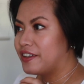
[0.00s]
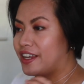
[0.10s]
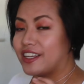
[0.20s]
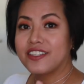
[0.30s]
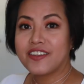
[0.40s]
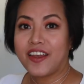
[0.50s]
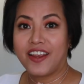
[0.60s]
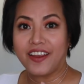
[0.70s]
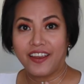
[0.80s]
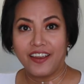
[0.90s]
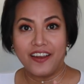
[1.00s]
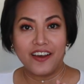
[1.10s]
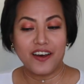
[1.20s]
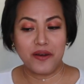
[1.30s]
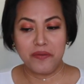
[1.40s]
exciting,
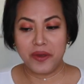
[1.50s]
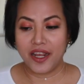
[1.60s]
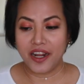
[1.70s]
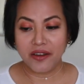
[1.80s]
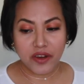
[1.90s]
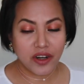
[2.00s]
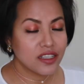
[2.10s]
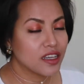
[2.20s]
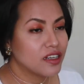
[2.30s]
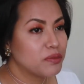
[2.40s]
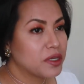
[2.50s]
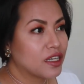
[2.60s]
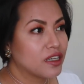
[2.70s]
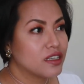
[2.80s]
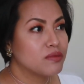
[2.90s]
and I'm very excited
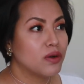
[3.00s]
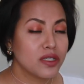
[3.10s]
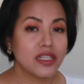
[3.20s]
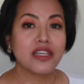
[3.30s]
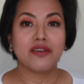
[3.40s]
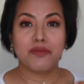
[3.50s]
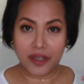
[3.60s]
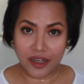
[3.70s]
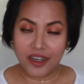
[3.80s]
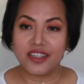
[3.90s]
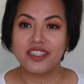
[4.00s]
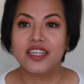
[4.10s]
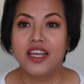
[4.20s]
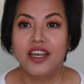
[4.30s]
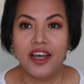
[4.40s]
because mostly because
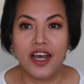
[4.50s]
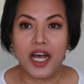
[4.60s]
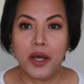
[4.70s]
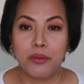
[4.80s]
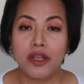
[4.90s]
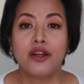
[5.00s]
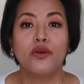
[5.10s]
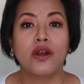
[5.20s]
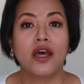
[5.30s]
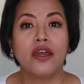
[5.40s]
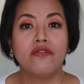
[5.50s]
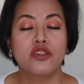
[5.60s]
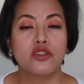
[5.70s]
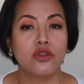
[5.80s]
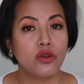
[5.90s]
it arrived
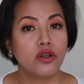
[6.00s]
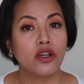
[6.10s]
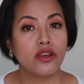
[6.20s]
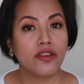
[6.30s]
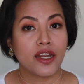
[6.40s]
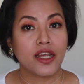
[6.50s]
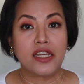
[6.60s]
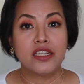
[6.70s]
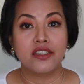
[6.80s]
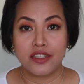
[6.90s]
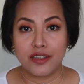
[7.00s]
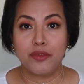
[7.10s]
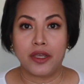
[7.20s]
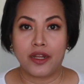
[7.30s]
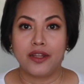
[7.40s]
sooner than I
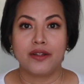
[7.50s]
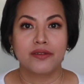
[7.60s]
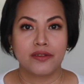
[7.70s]
anticipated.